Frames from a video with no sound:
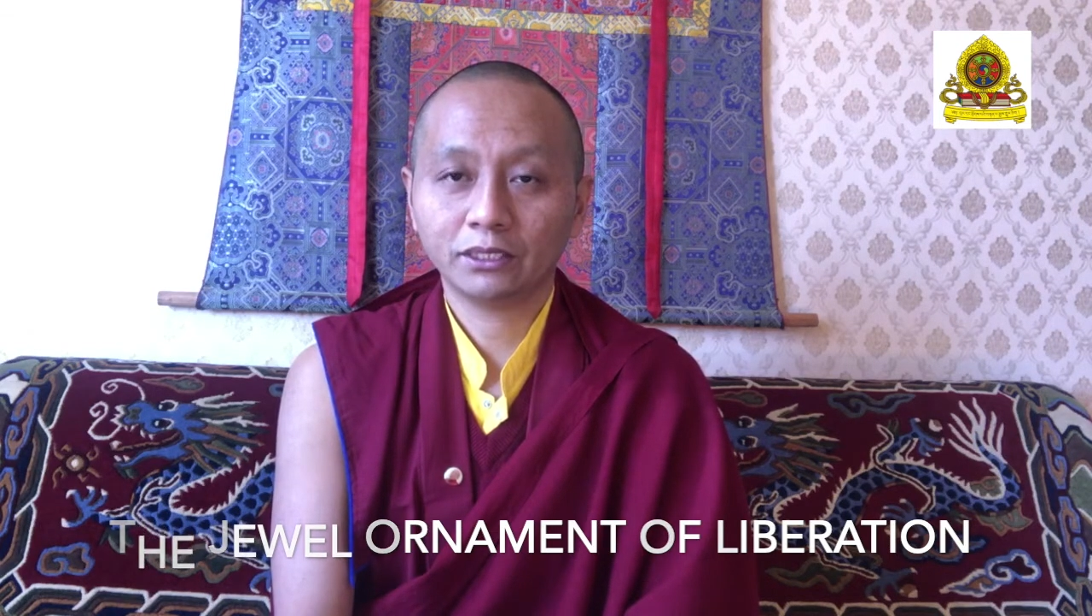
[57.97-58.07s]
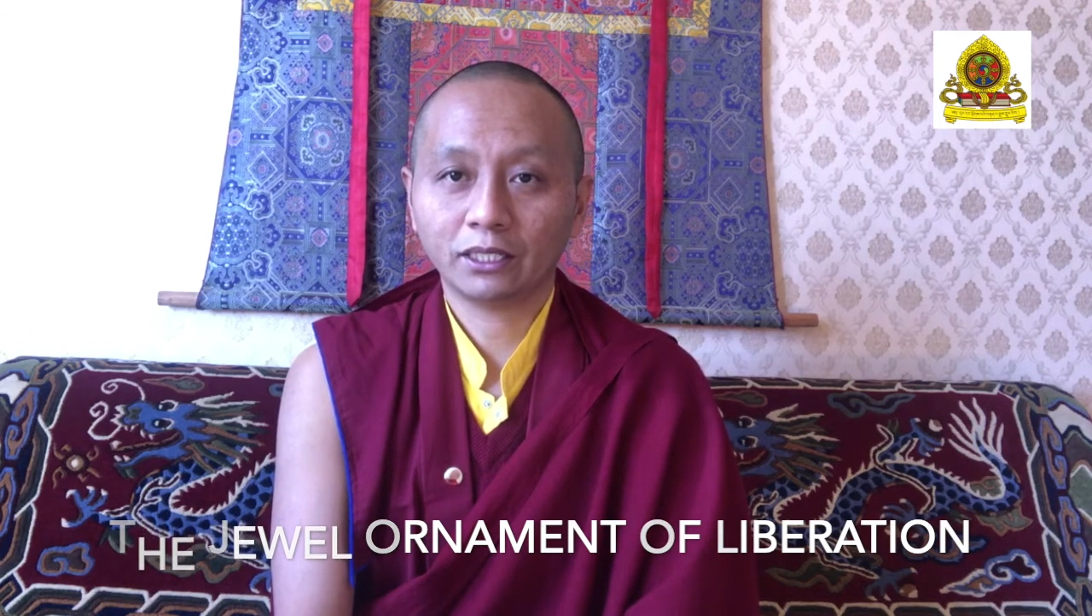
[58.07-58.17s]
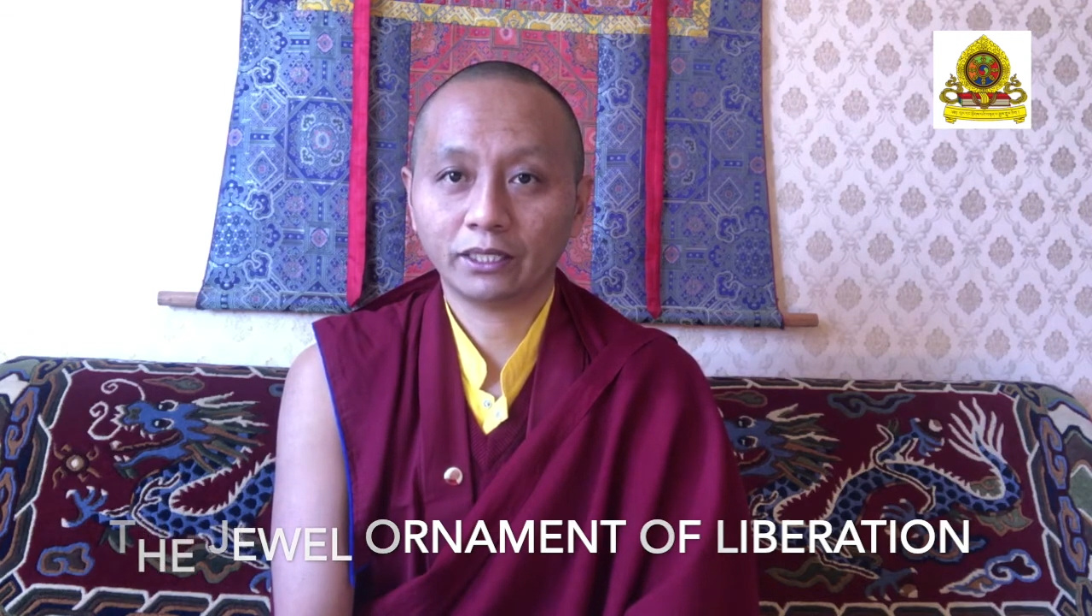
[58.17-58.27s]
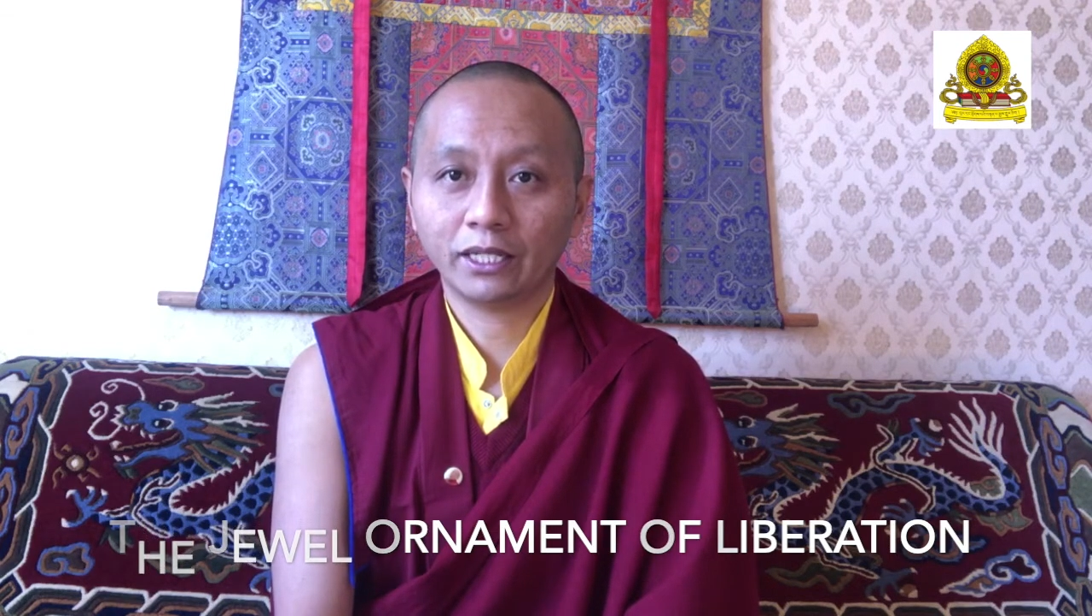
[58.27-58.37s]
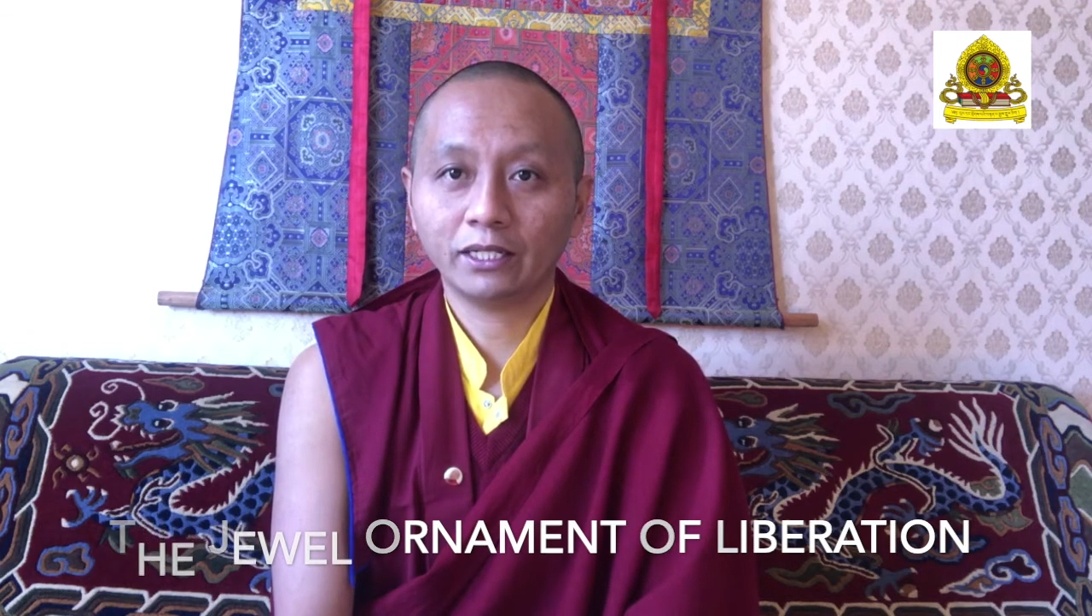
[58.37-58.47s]

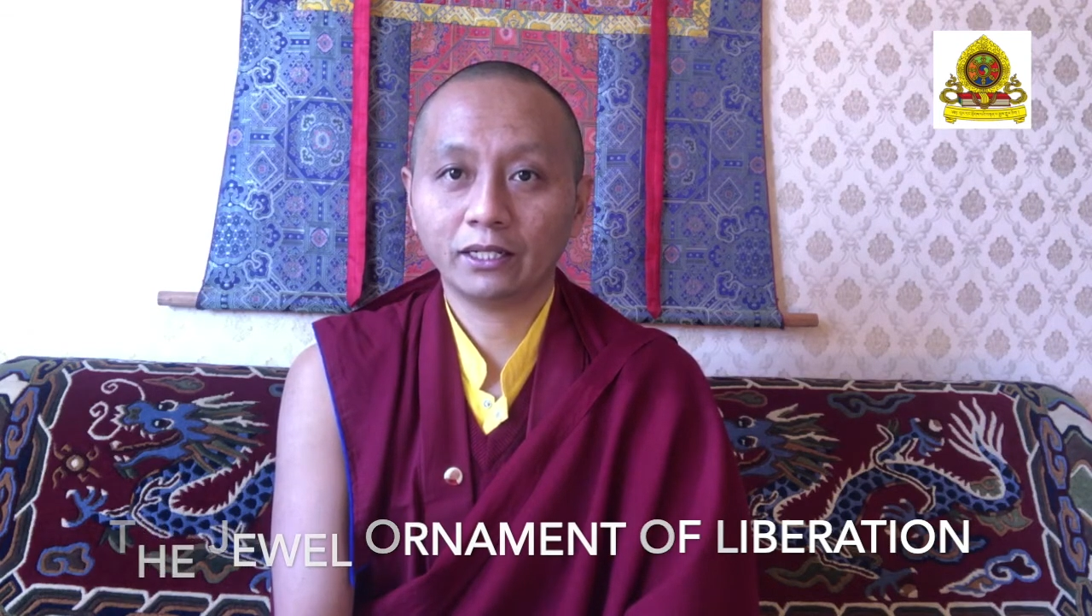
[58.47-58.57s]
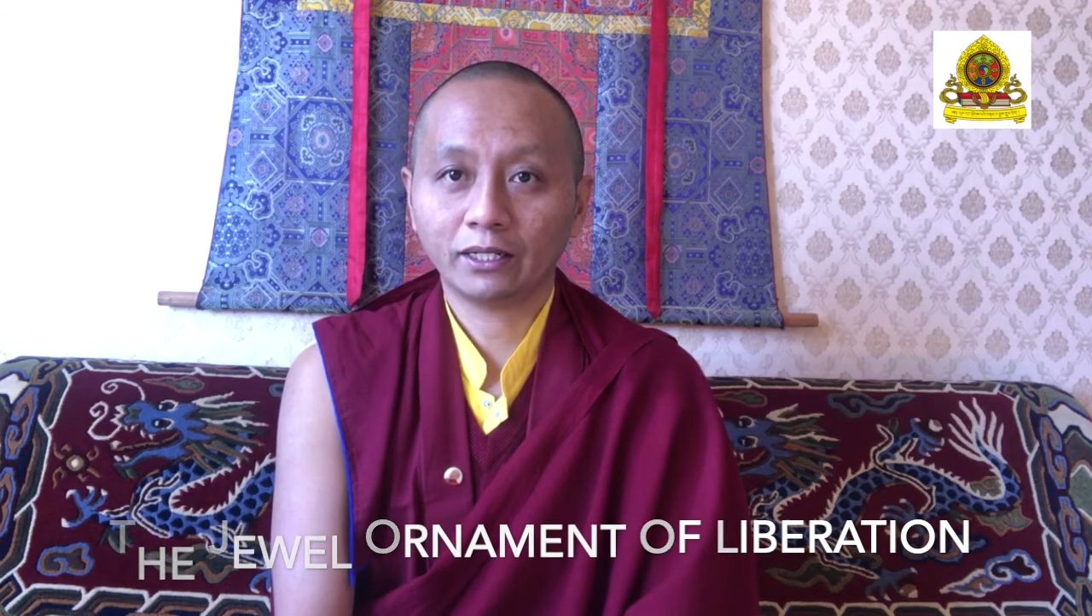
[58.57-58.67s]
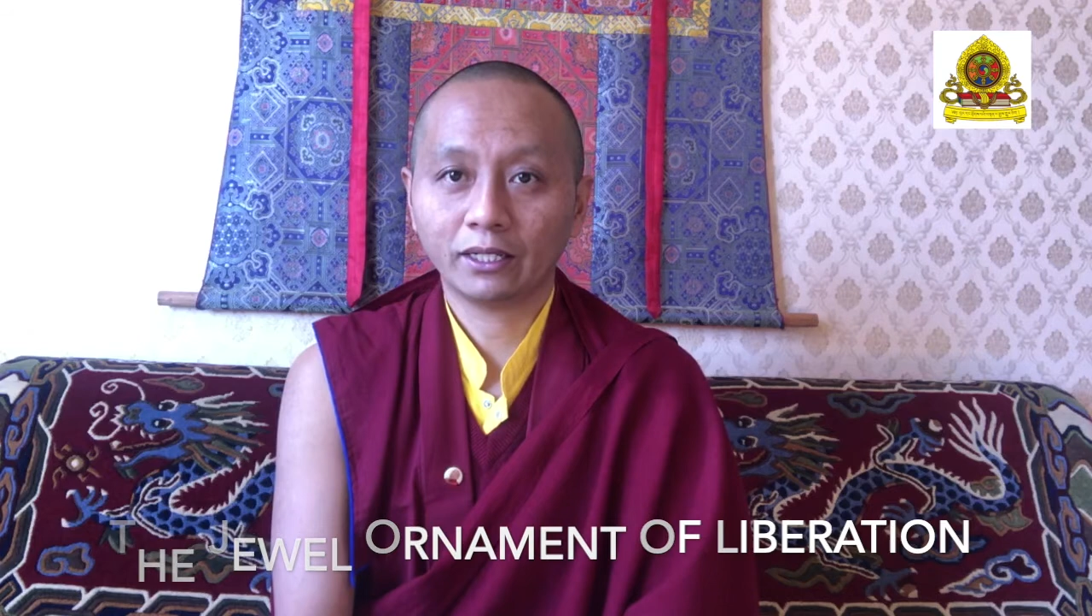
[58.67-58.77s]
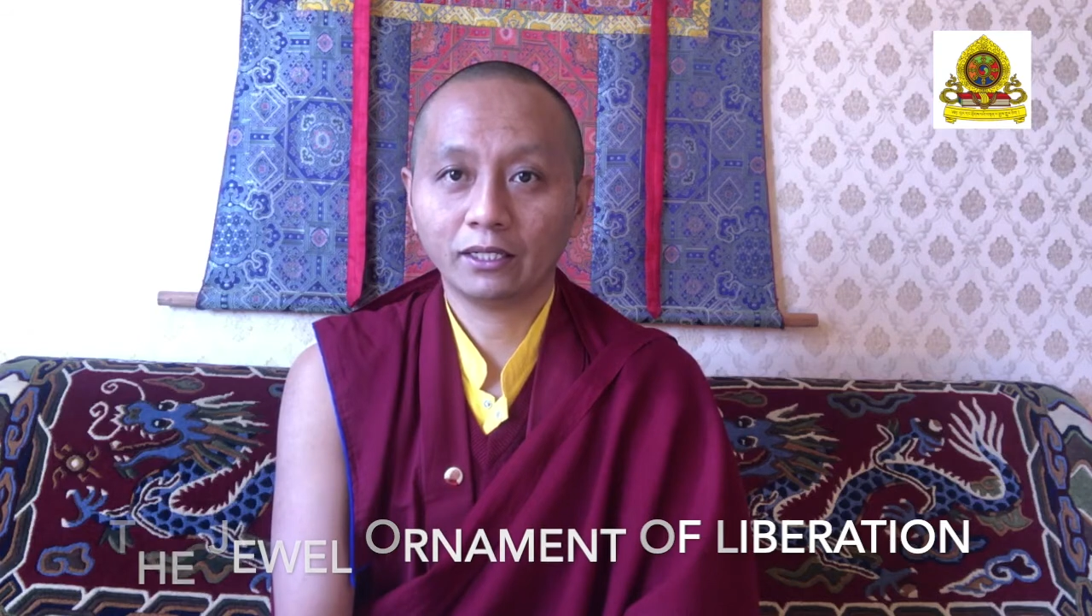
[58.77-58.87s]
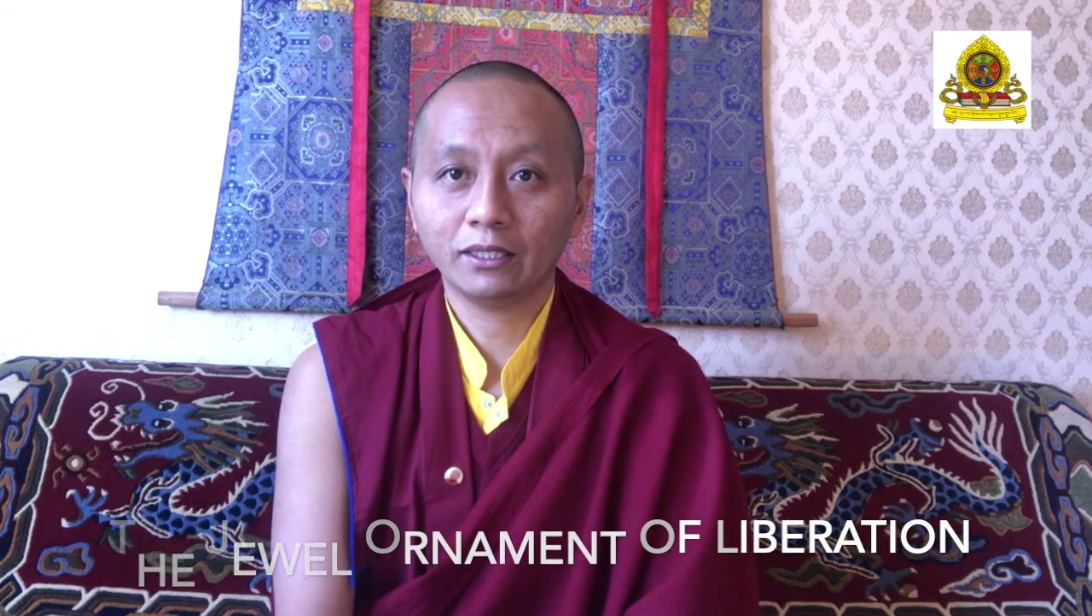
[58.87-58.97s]
again and
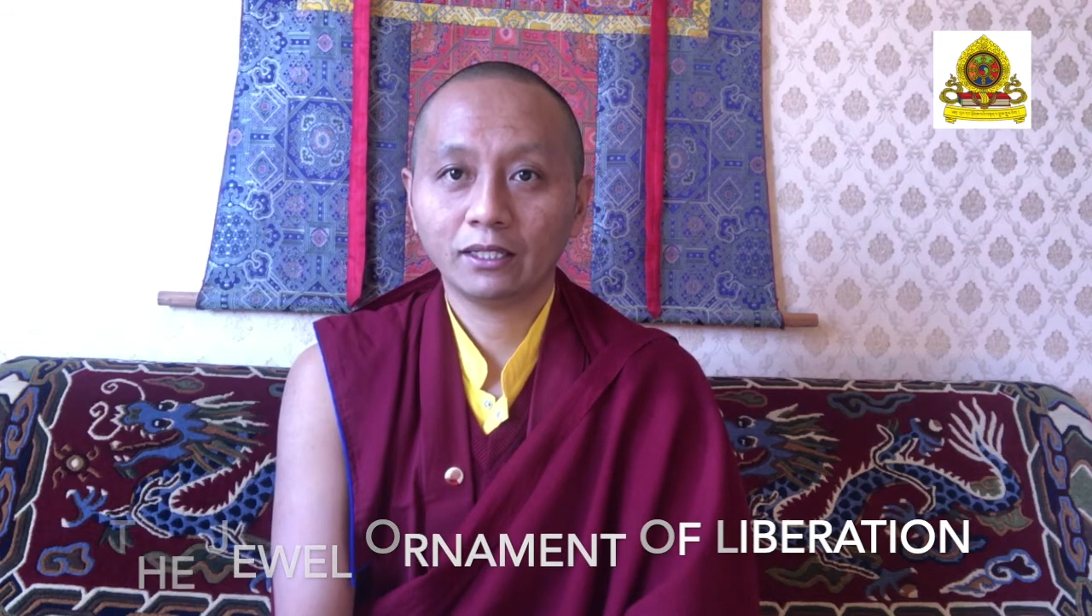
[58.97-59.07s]
again,